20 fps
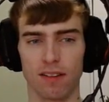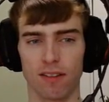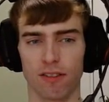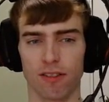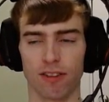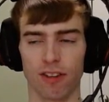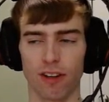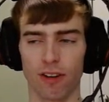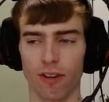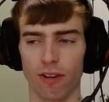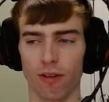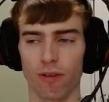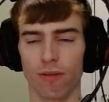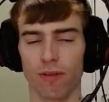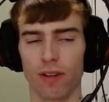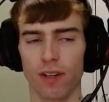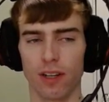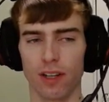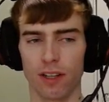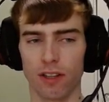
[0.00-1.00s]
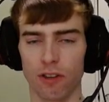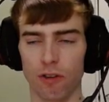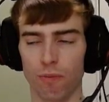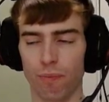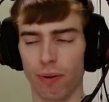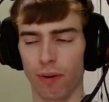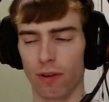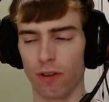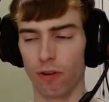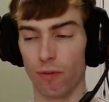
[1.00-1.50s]
So you
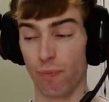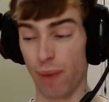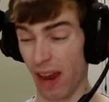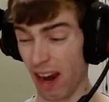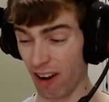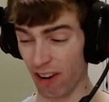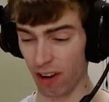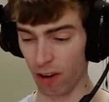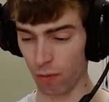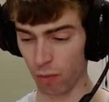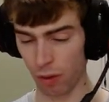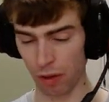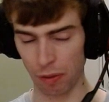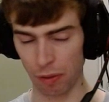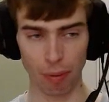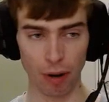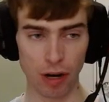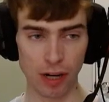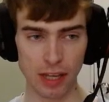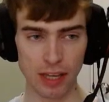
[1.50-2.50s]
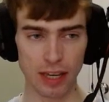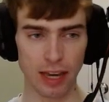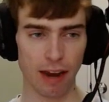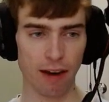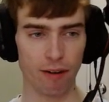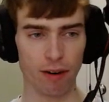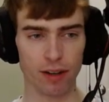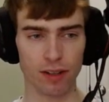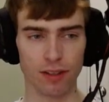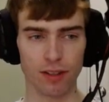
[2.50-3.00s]
pair it up with Bunny
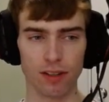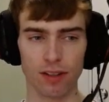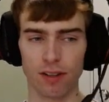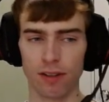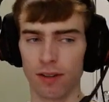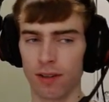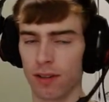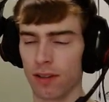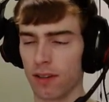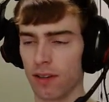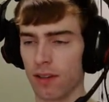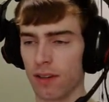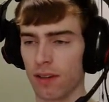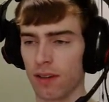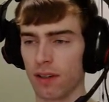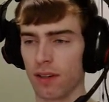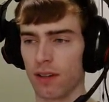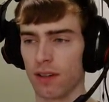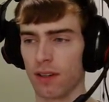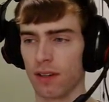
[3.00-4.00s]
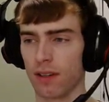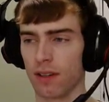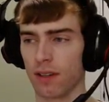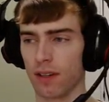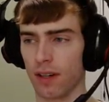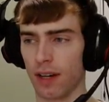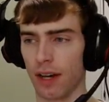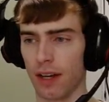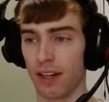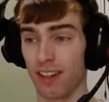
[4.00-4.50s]
character
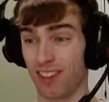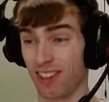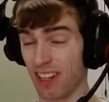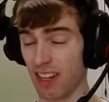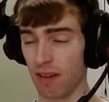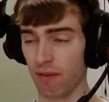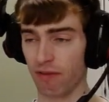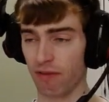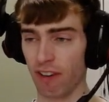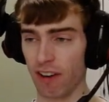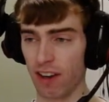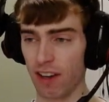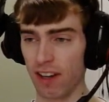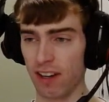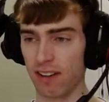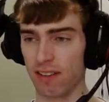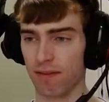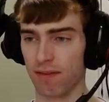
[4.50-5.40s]
in the team fight.